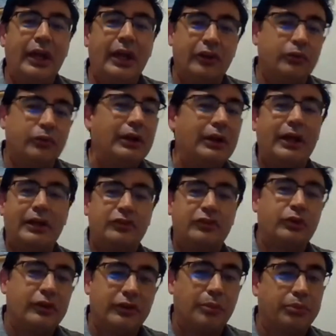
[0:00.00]
as well as
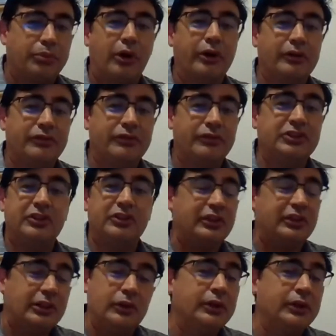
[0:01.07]
sort of the broader visions,
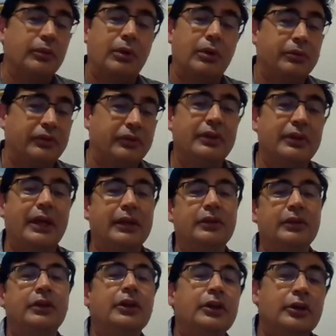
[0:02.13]
including what was in that